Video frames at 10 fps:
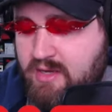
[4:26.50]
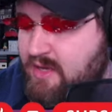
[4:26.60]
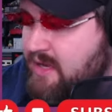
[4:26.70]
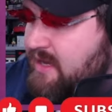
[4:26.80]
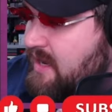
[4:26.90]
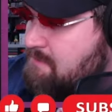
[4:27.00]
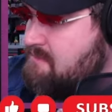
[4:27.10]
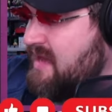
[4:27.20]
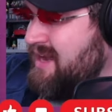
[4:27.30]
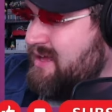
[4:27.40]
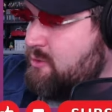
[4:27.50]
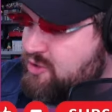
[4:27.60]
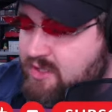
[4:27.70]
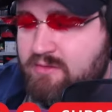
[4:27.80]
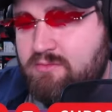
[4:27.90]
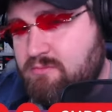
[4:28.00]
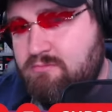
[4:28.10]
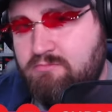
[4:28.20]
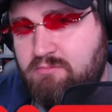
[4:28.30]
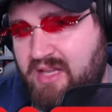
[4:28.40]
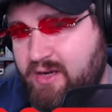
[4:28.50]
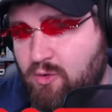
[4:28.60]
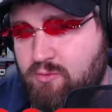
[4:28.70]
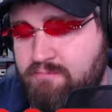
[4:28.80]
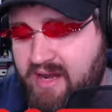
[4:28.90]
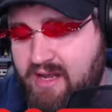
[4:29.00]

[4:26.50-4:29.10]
and a Metal Energy. Plain old Metal